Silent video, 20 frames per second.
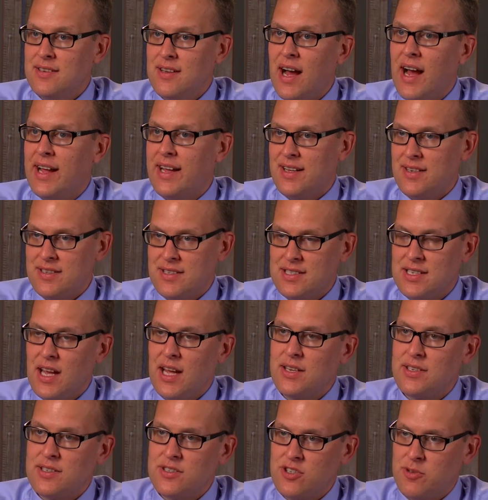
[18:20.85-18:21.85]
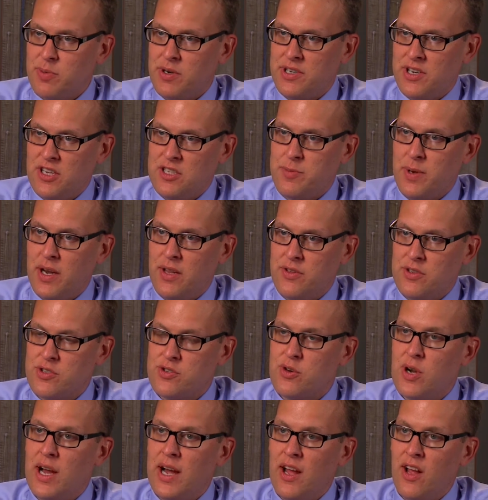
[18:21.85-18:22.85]
I consent to participate in this
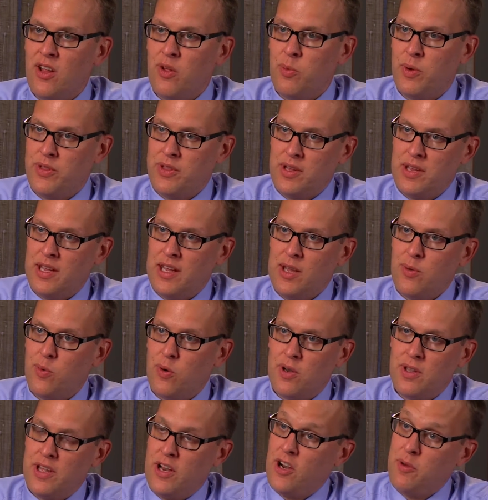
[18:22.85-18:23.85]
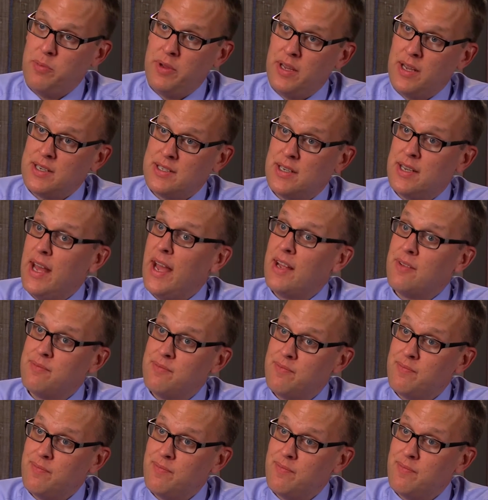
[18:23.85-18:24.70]
trial, with the key word there being today.